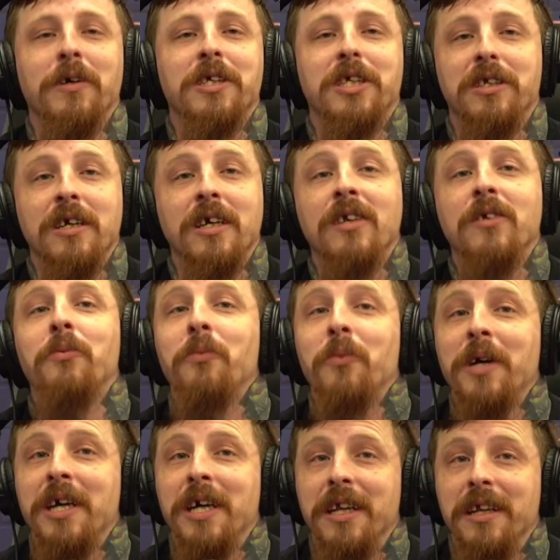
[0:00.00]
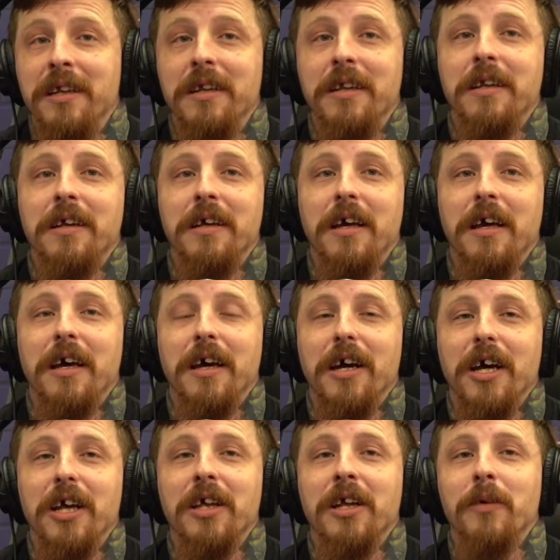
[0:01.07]
Sting to win,
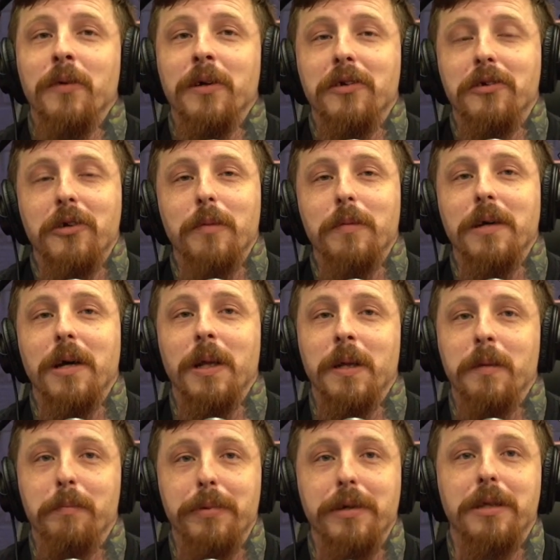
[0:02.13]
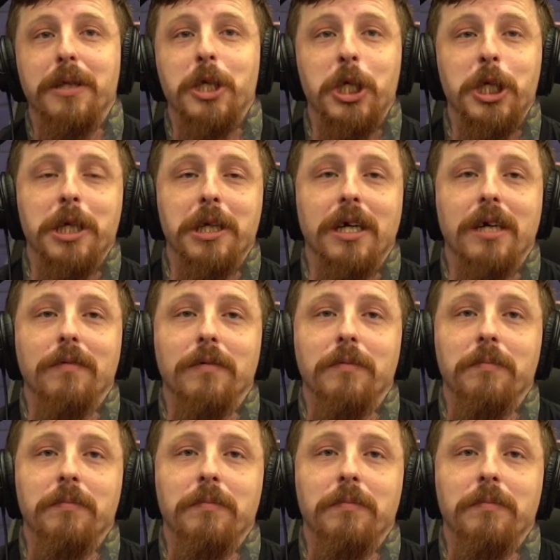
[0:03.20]
and then I want Darby Allin to beat the shit out of him.